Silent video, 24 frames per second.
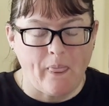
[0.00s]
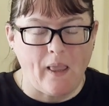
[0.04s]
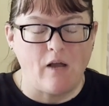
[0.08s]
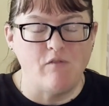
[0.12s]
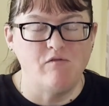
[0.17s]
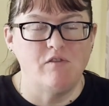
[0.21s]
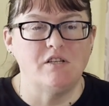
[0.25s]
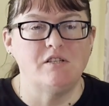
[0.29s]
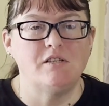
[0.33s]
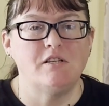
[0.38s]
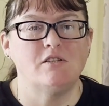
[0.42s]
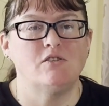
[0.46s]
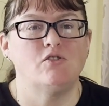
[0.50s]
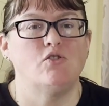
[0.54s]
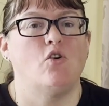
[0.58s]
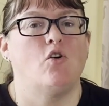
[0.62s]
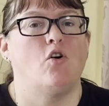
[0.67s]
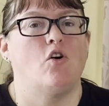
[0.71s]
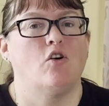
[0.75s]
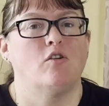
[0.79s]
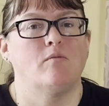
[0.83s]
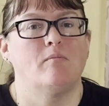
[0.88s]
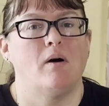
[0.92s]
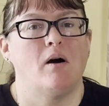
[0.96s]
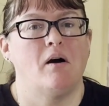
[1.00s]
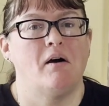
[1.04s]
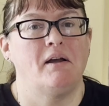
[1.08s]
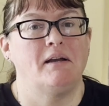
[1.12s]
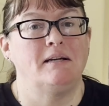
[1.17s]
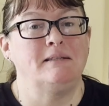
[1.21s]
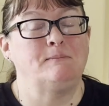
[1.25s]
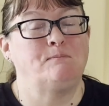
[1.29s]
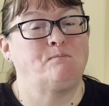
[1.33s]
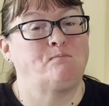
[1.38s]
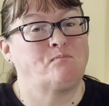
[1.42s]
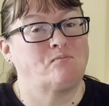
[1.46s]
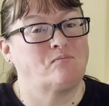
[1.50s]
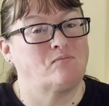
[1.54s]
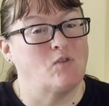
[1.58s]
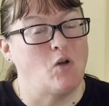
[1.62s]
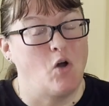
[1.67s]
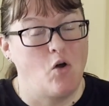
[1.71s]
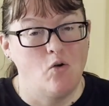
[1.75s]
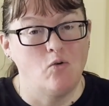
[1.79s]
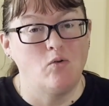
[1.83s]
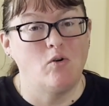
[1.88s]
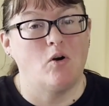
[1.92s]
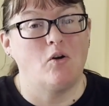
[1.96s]
This is not on my,
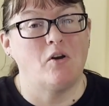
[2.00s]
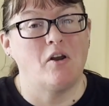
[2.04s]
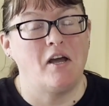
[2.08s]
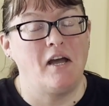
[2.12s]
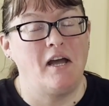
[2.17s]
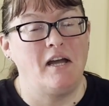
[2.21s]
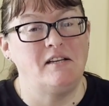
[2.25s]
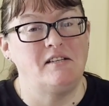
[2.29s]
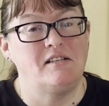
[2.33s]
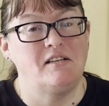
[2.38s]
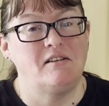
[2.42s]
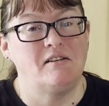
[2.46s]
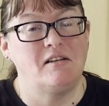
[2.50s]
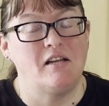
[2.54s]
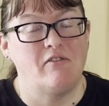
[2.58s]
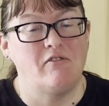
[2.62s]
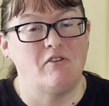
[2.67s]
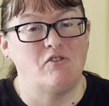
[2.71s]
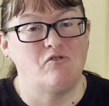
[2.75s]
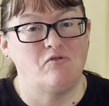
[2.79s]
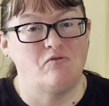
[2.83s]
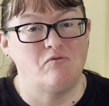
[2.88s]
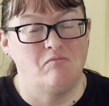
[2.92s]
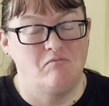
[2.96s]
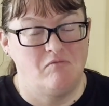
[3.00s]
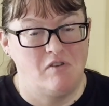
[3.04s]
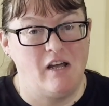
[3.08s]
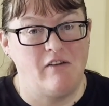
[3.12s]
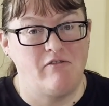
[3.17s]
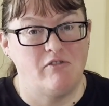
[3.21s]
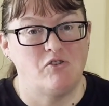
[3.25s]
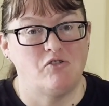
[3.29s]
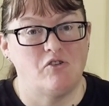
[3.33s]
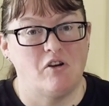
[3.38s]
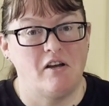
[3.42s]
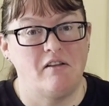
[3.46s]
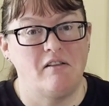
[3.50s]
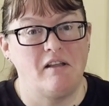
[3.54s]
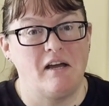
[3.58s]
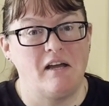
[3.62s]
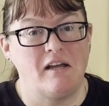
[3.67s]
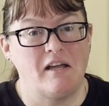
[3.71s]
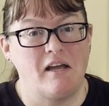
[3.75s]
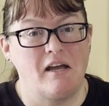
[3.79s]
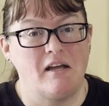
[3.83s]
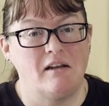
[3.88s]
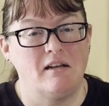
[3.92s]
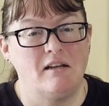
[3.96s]
oh God, I hate it, never trying that
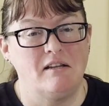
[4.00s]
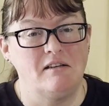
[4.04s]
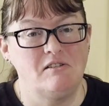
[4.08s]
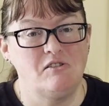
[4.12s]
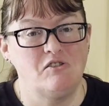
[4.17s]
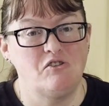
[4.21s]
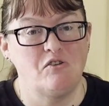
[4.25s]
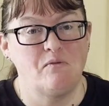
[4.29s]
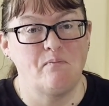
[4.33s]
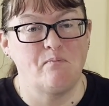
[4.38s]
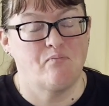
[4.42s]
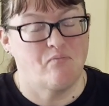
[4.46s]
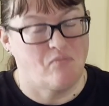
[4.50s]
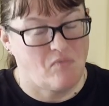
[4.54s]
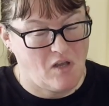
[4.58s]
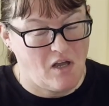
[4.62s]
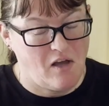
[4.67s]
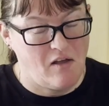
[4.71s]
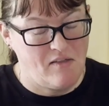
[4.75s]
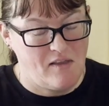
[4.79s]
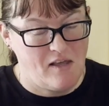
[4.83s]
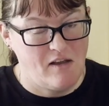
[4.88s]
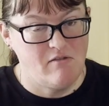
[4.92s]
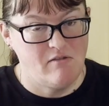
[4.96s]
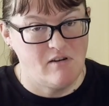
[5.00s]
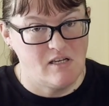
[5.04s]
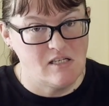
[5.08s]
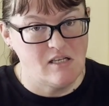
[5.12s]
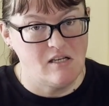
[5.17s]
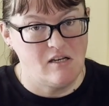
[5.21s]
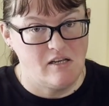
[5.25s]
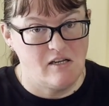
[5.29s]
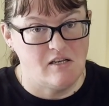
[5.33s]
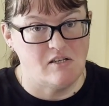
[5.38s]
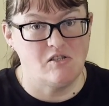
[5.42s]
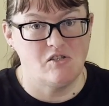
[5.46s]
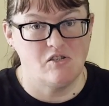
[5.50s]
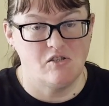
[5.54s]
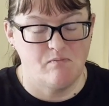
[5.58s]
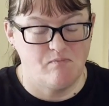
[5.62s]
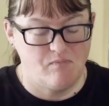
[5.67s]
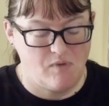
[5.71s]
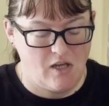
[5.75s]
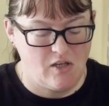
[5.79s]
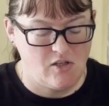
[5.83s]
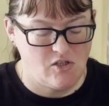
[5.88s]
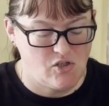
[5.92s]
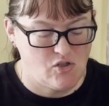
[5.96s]
again list. And there is a list.
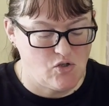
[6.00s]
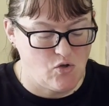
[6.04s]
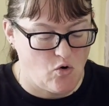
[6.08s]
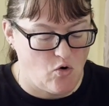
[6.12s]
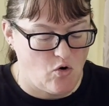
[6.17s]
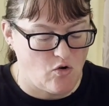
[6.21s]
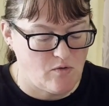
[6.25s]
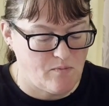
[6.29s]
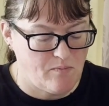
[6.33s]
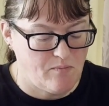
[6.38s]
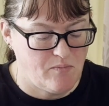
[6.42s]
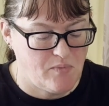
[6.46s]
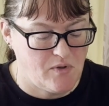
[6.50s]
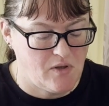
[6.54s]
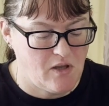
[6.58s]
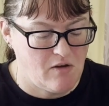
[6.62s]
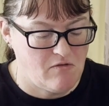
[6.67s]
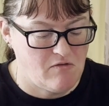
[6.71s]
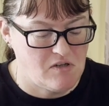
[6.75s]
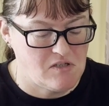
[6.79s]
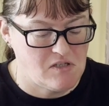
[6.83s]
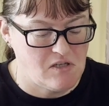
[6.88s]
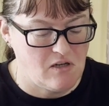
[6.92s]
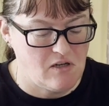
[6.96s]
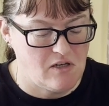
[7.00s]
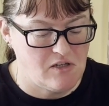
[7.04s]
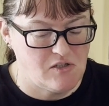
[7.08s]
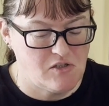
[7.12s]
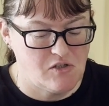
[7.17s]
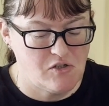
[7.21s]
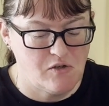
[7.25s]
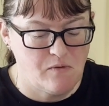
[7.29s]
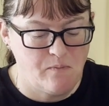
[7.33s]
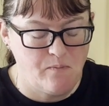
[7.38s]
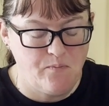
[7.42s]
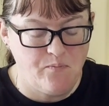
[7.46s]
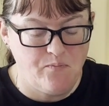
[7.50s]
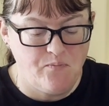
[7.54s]
It's short, but there is a list.